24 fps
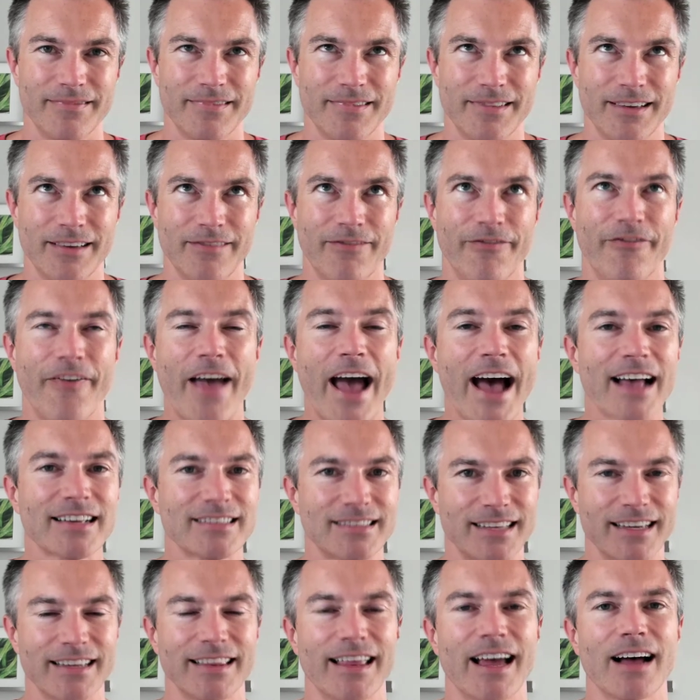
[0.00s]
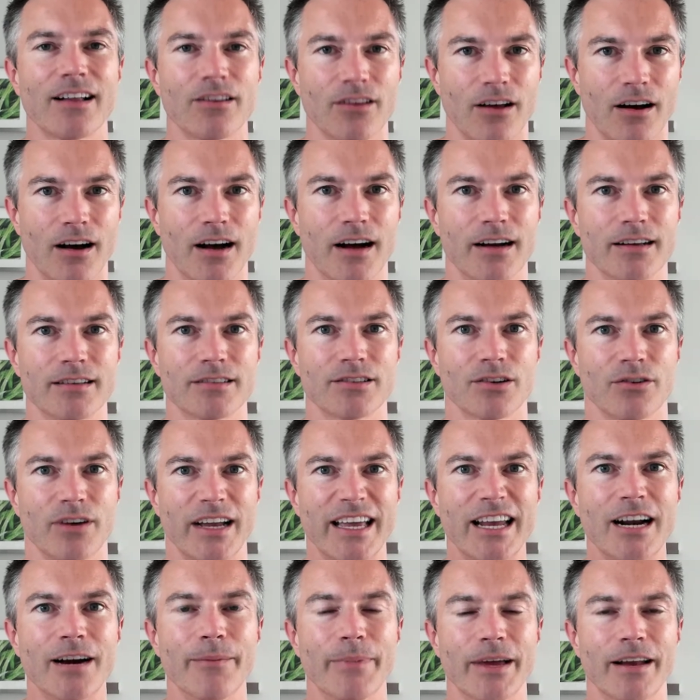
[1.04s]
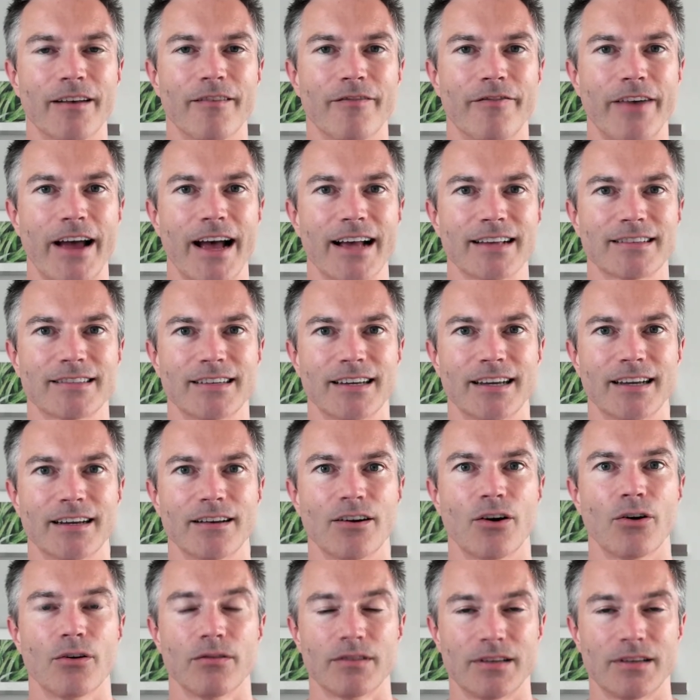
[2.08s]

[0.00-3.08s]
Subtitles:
fasting that long, so intermittent fasting,